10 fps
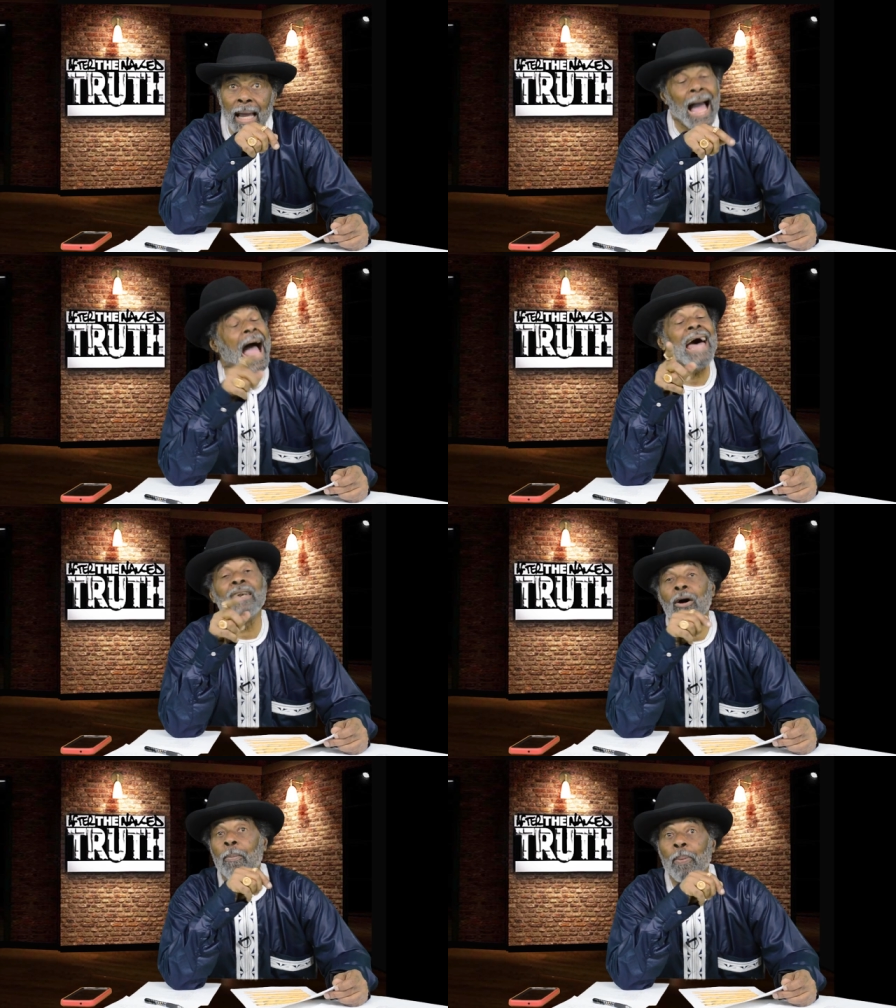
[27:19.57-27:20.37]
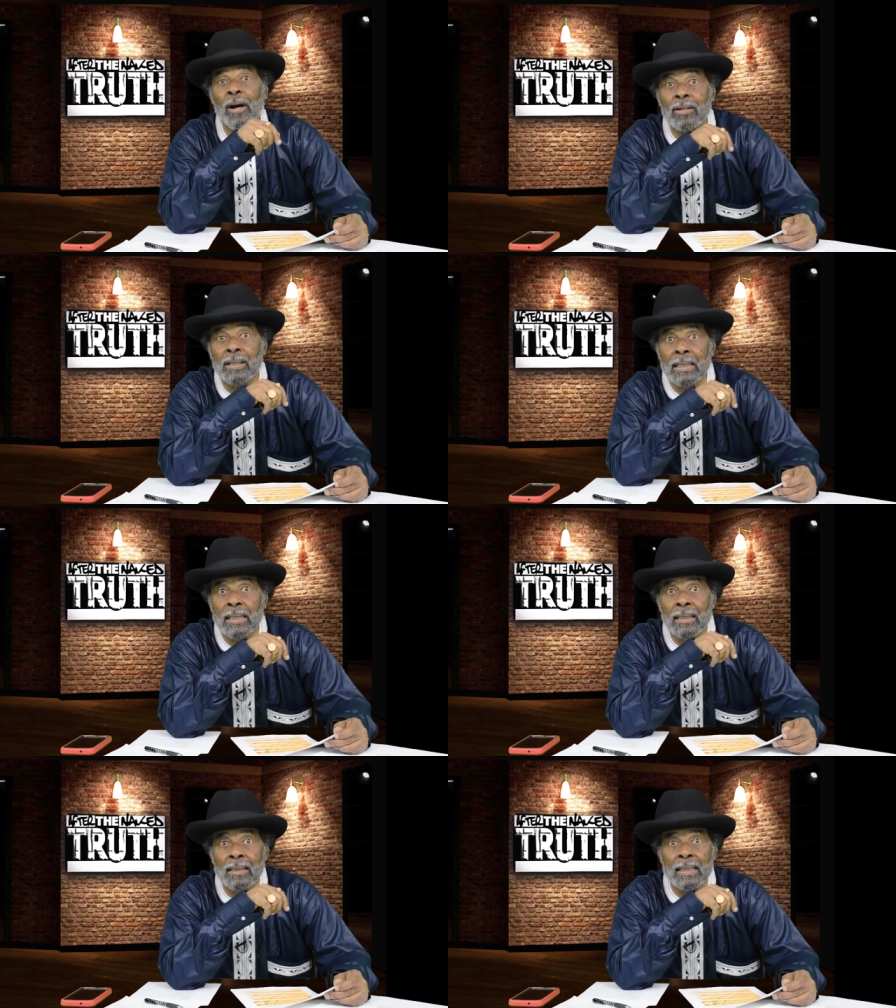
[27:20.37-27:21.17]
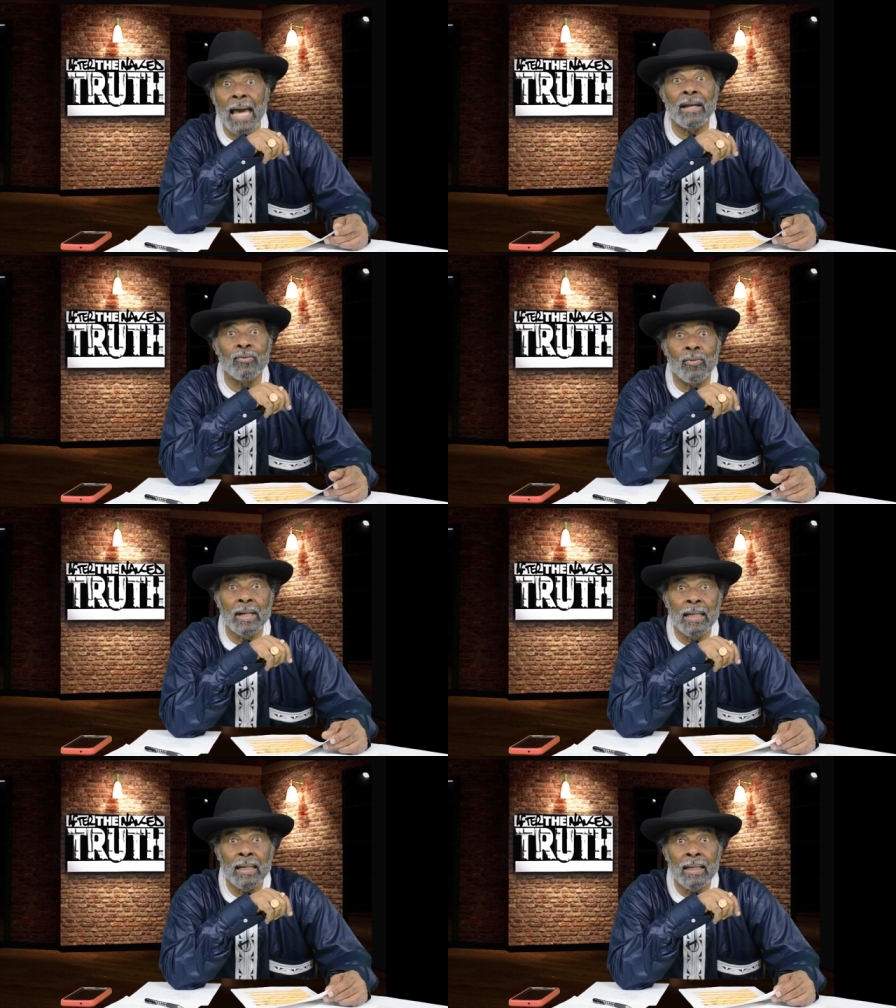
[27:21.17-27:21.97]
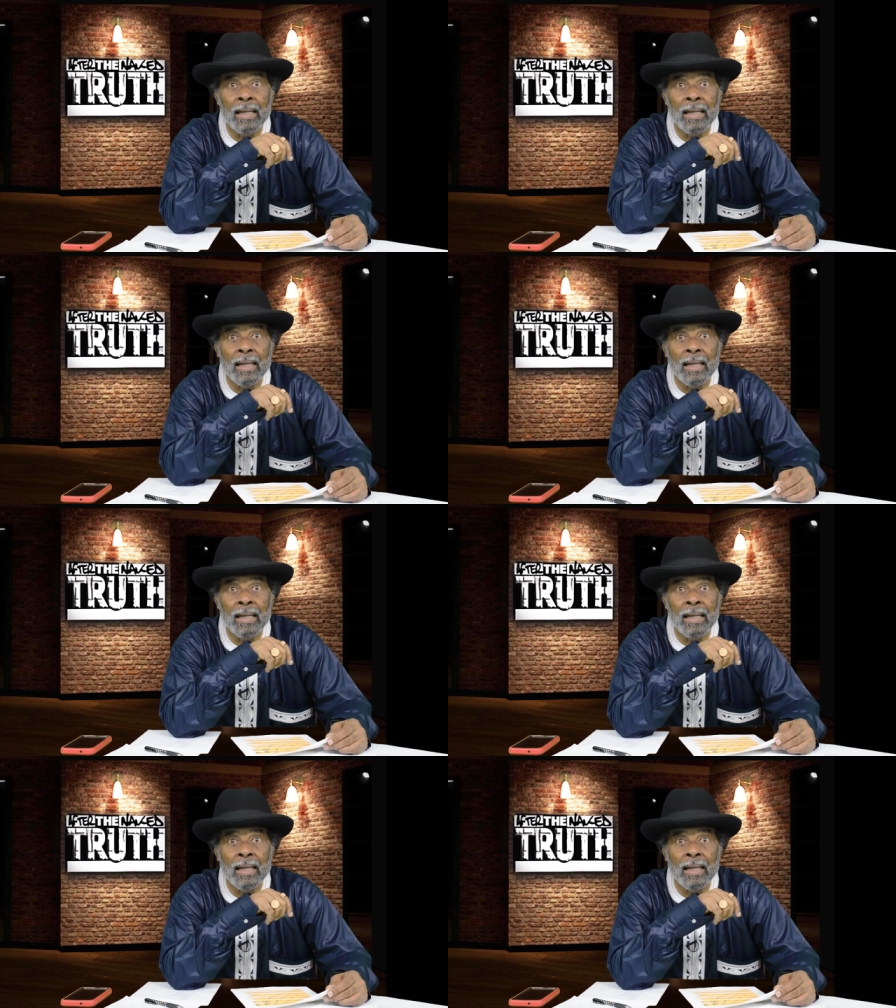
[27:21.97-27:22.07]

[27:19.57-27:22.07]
I know personally that is rigged.